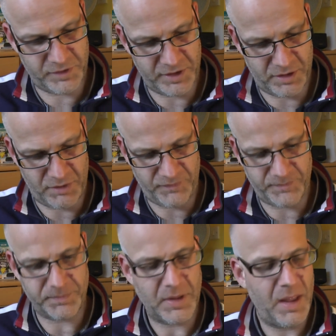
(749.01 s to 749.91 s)
that
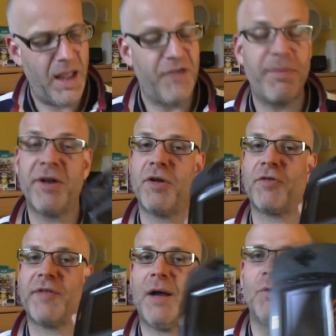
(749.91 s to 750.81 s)
off. It's a bit of
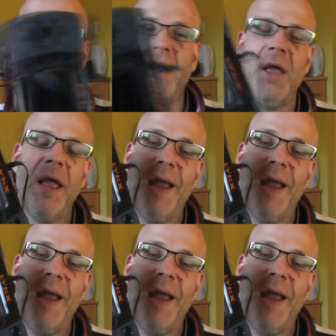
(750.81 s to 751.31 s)
nostalgia.